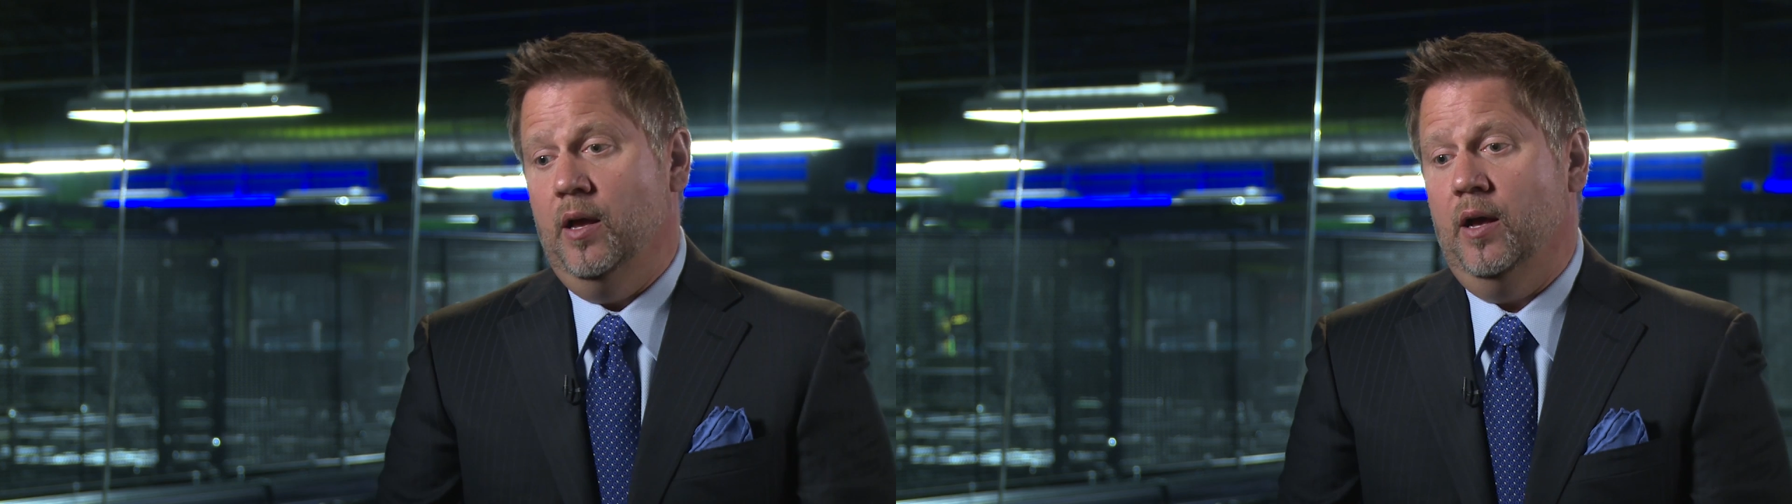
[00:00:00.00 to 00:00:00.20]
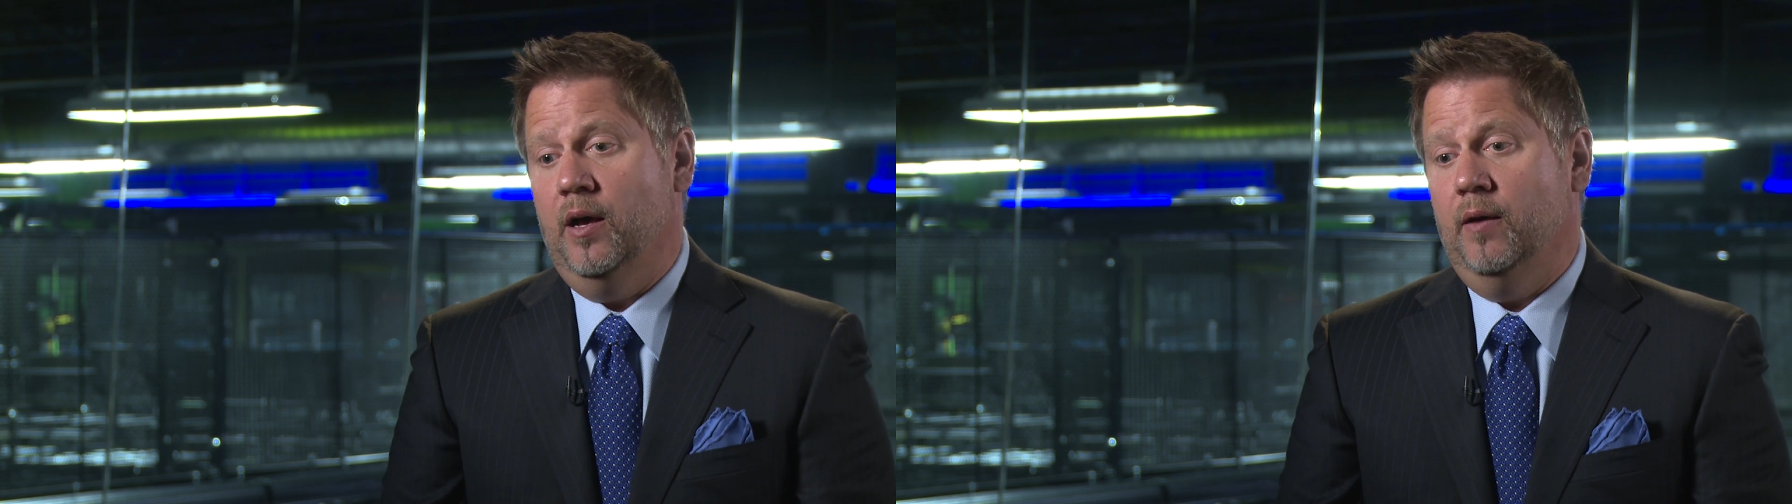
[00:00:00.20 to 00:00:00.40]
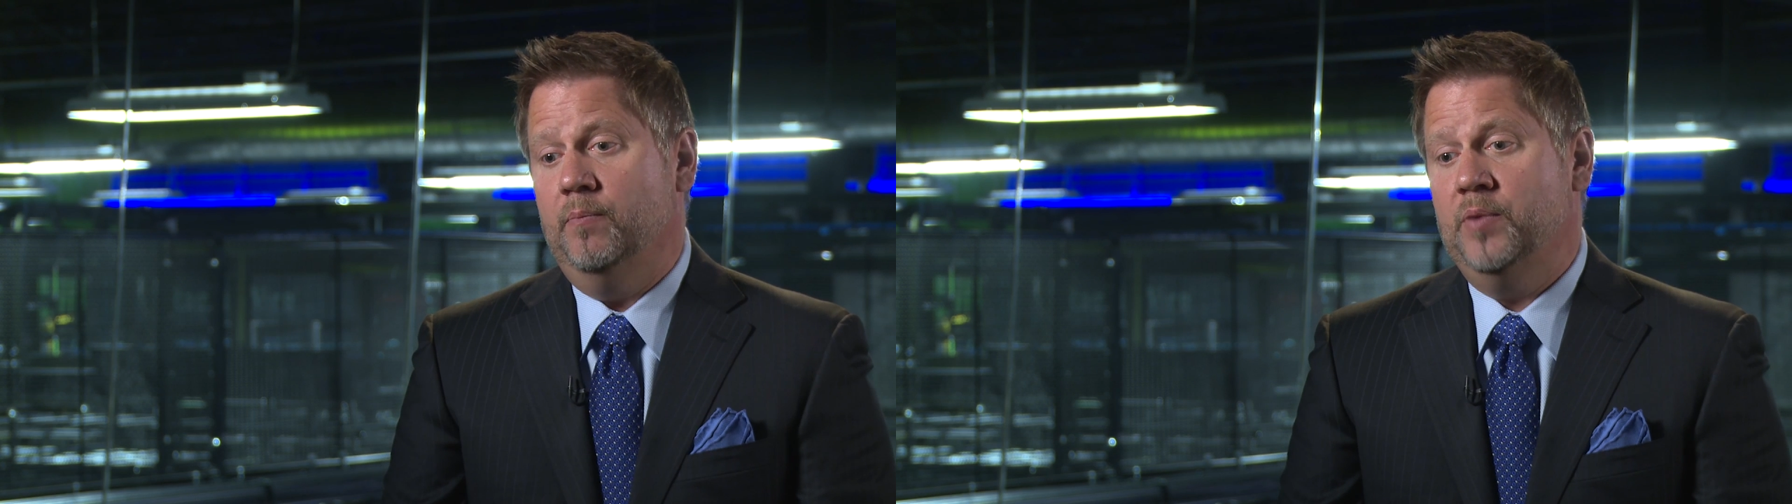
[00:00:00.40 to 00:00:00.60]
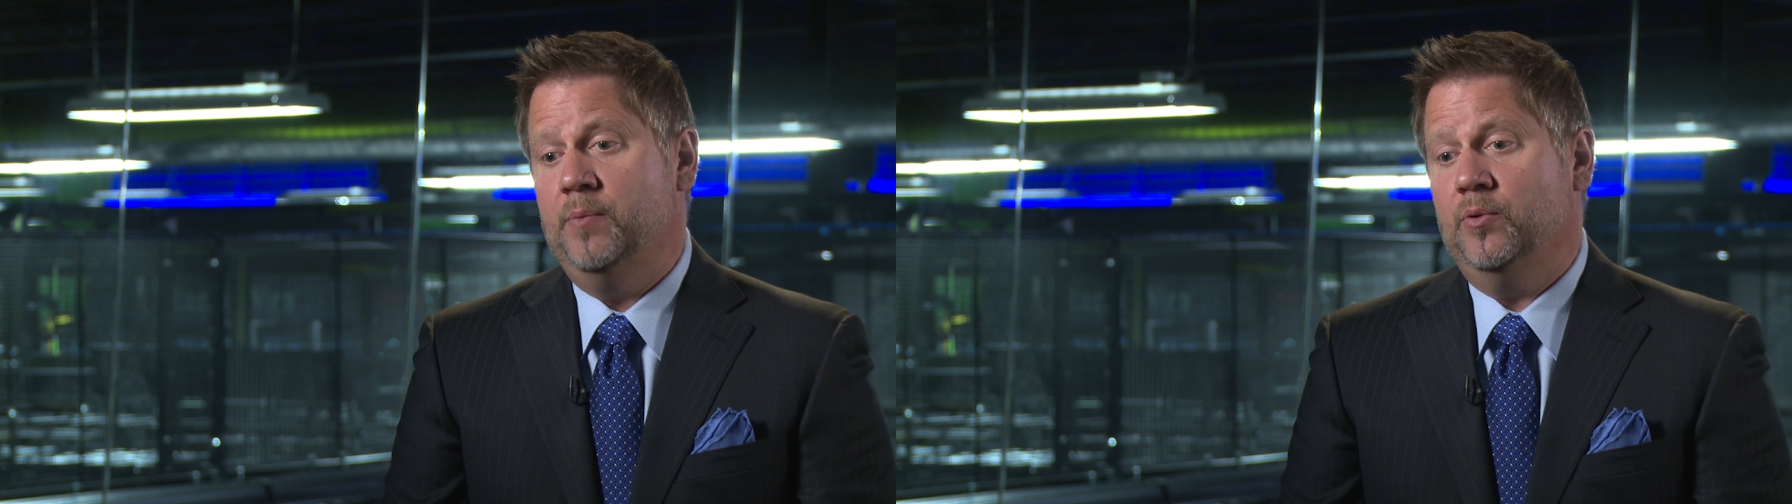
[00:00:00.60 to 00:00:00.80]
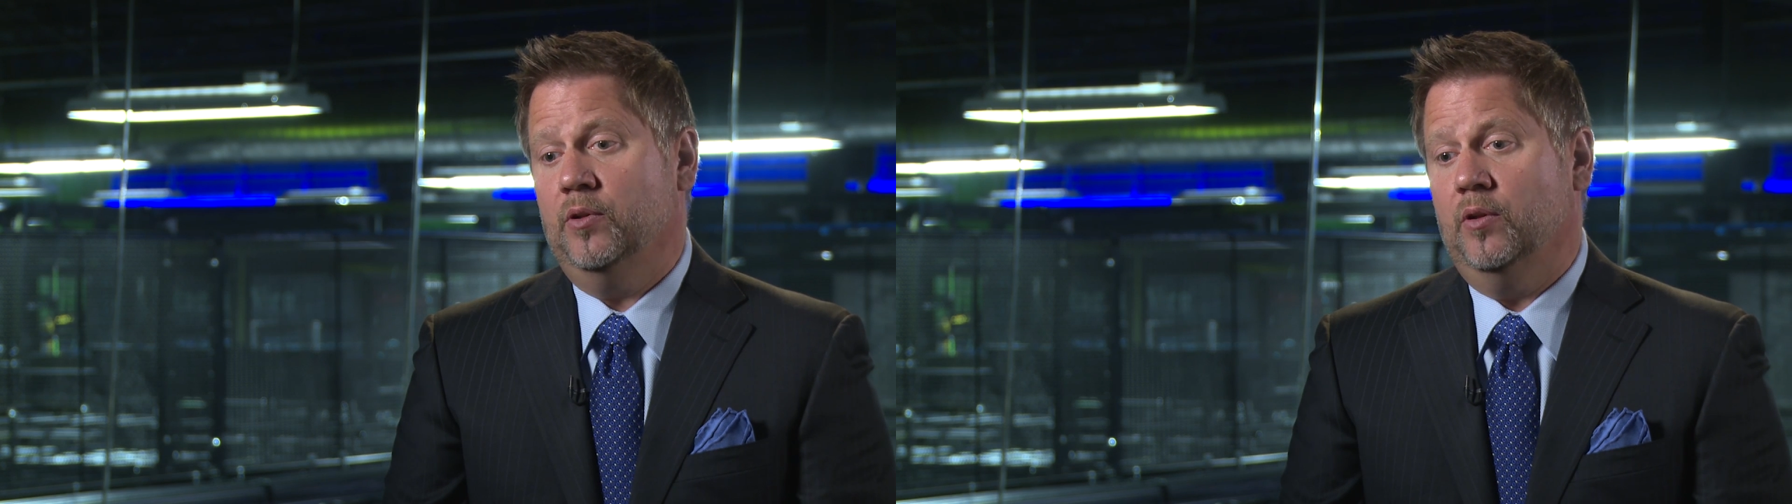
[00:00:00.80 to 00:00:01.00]
Uh,
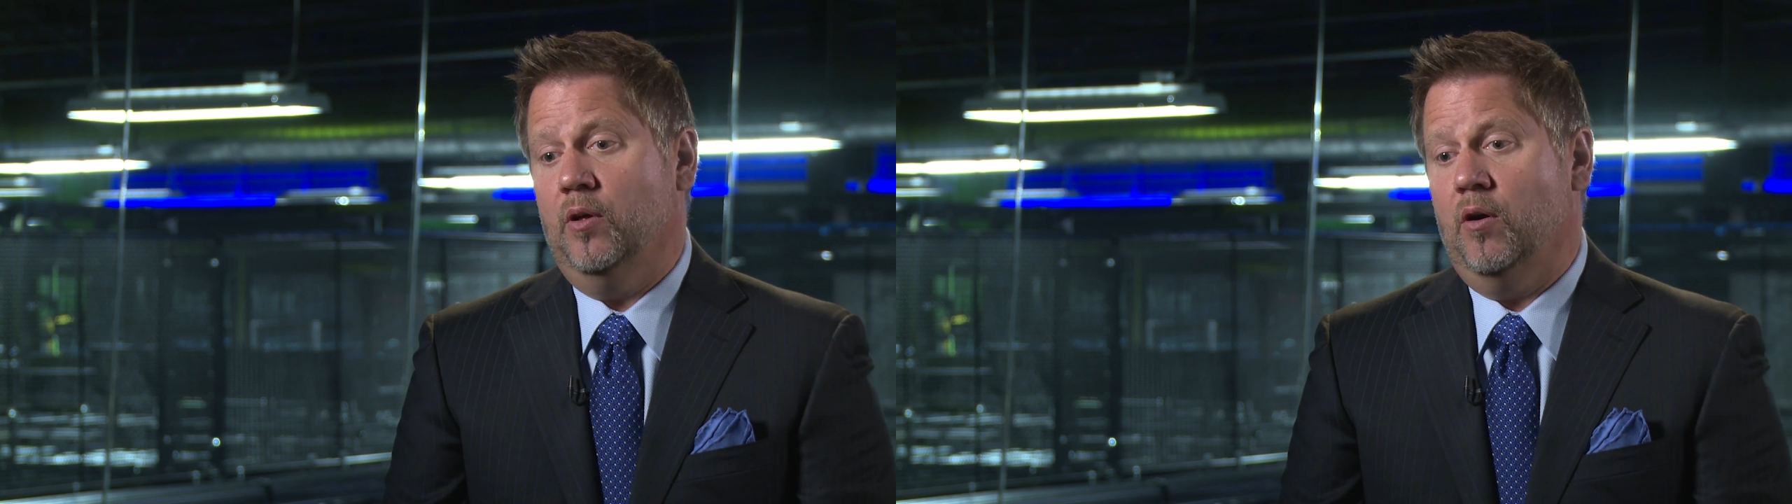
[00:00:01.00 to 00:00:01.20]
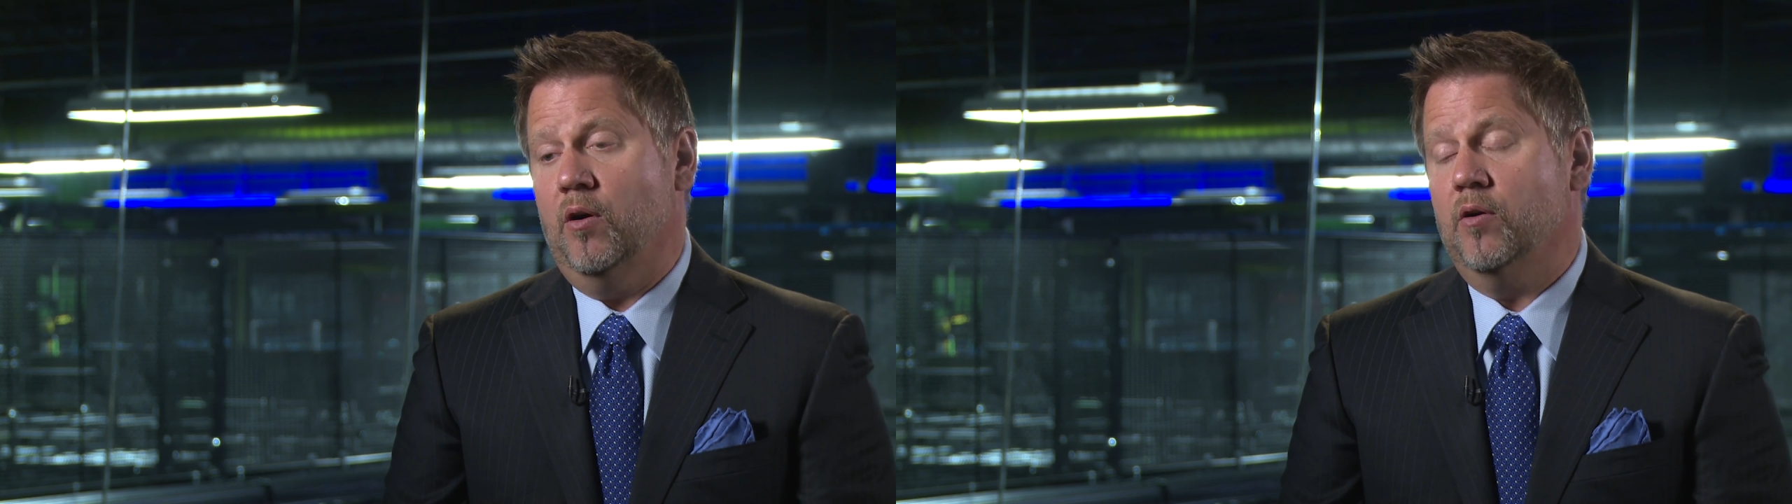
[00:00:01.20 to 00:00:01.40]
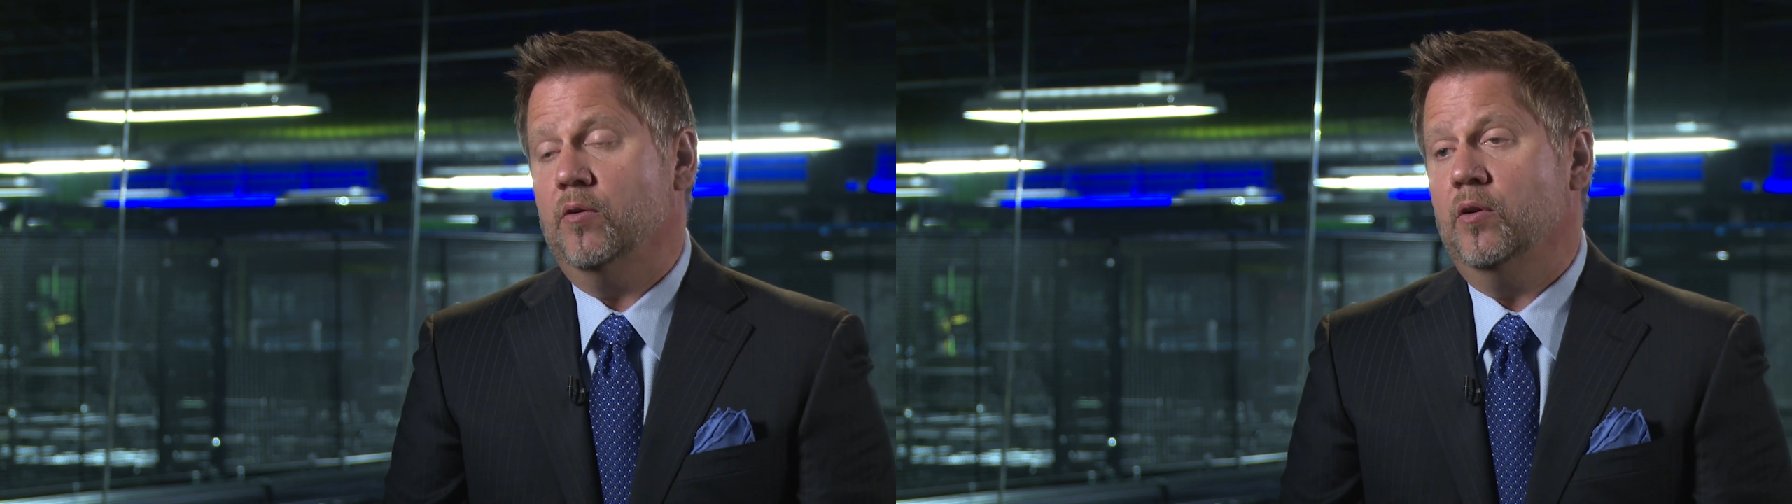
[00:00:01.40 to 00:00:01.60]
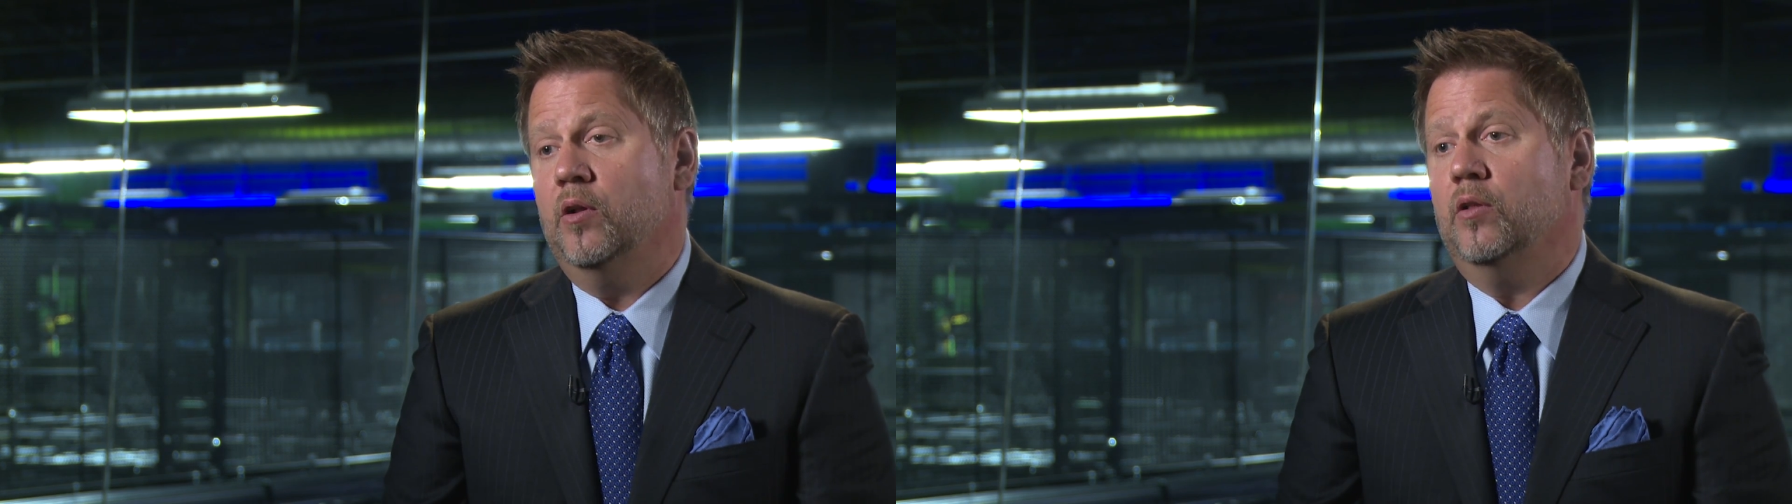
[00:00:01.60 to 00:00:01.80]
people are